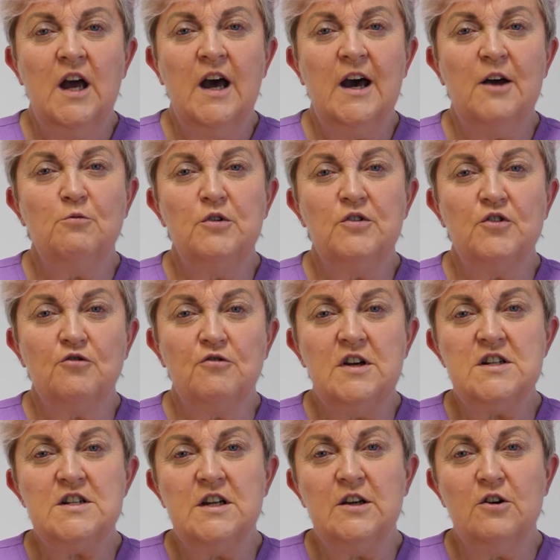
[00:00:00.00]
And with
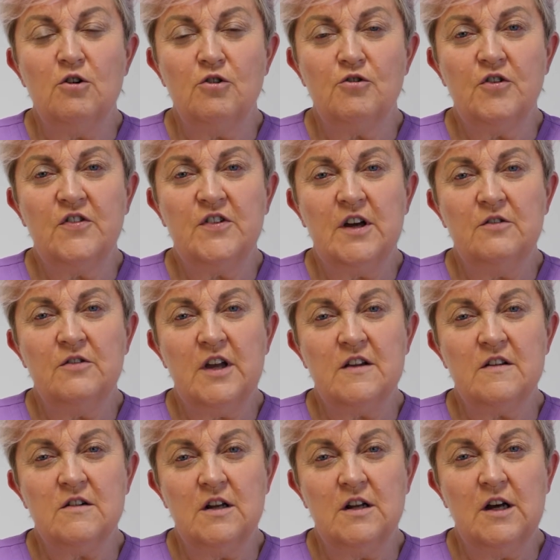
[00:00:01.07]
3D ultrasound,
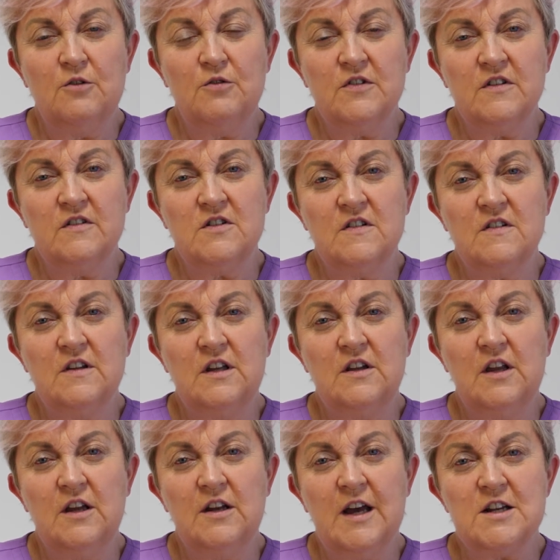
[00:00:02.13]
that allows us to see
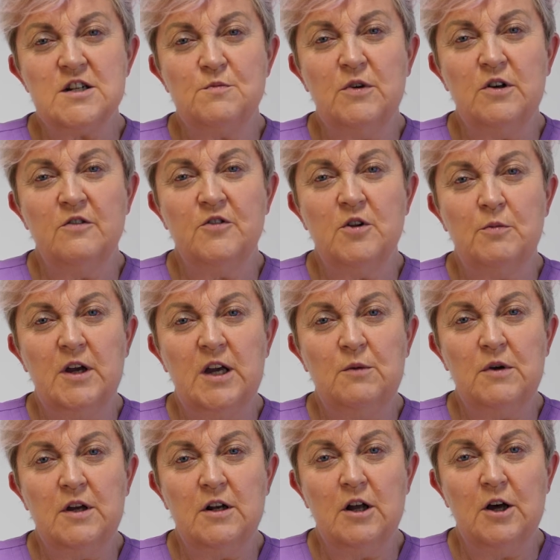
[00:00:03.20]
the anatomy of the
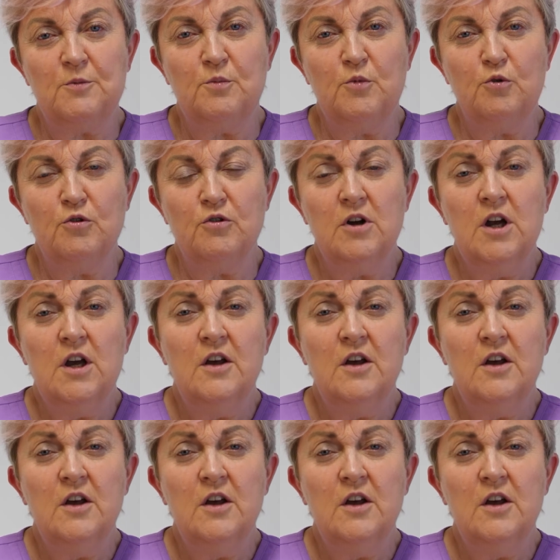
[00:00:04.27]
baby a lot more.